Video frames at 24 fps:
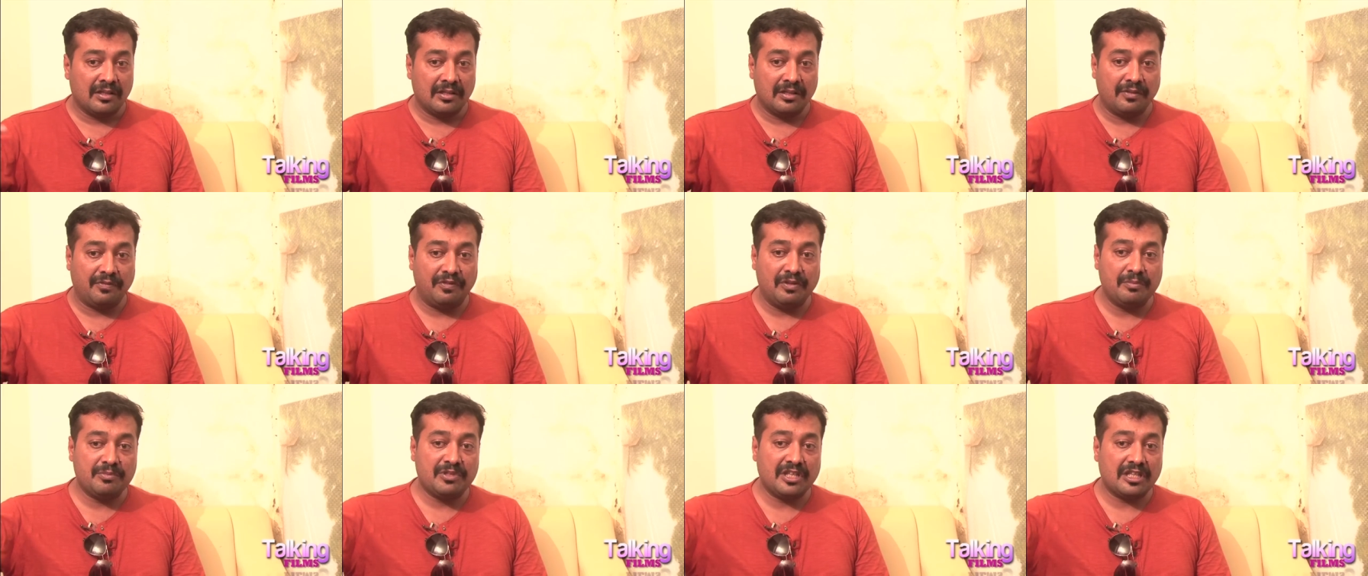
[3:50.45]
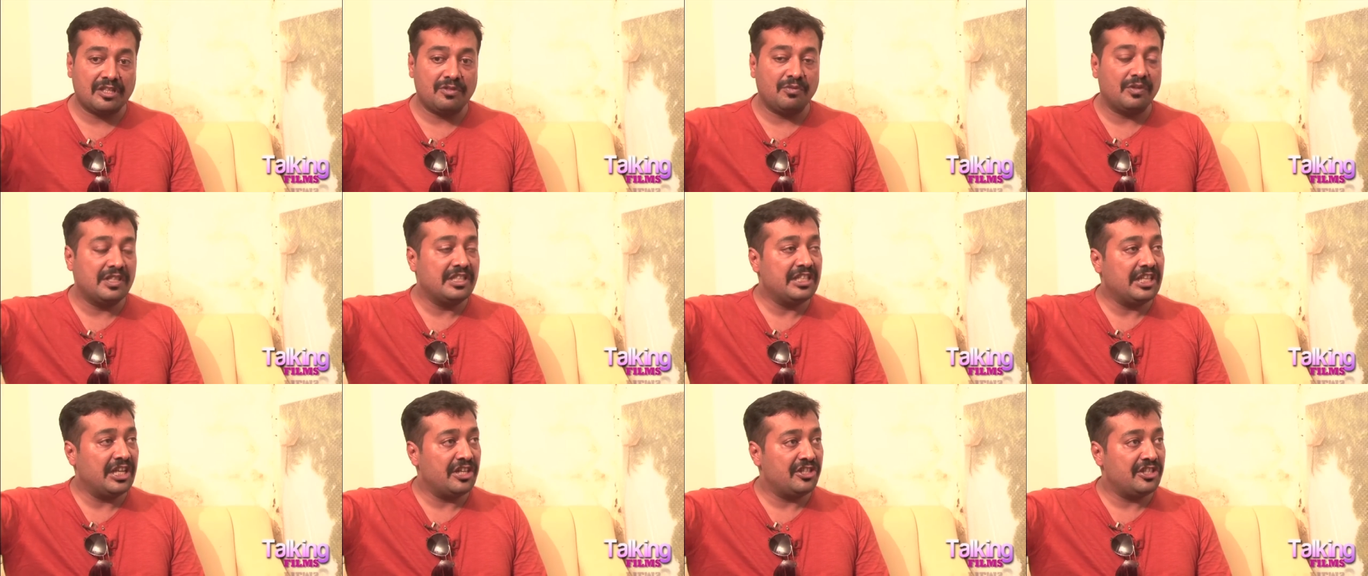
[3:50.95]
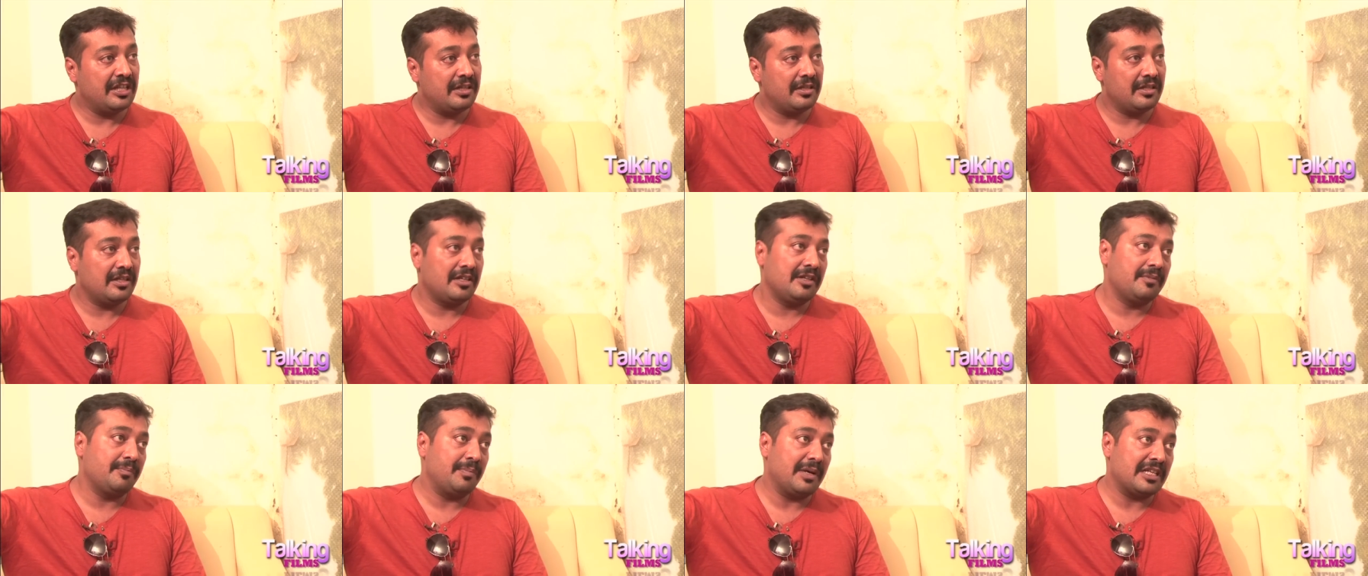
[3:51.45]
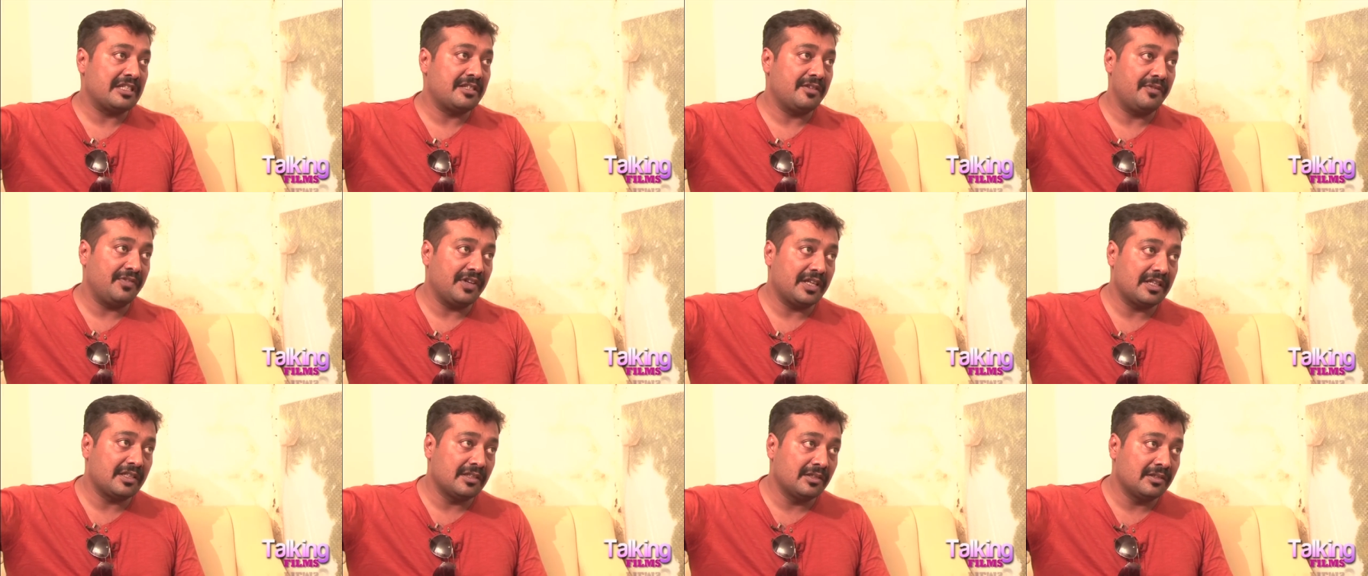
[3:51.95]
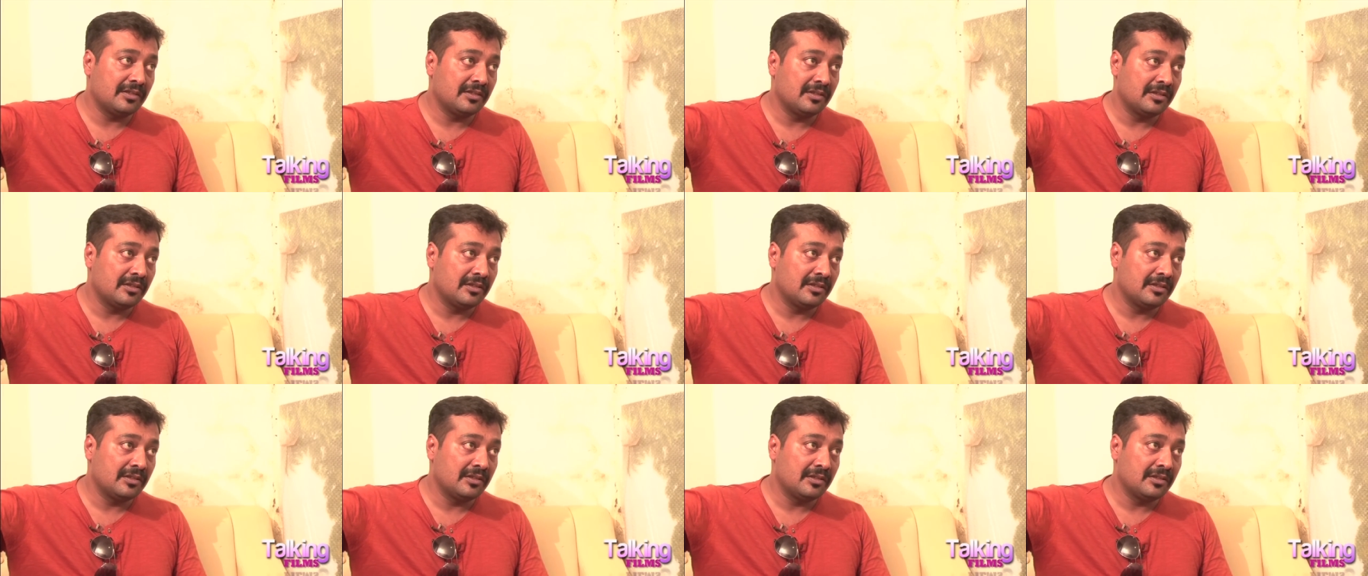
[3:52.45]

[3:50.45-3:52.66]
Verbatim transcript: The film just won the Asia Pacific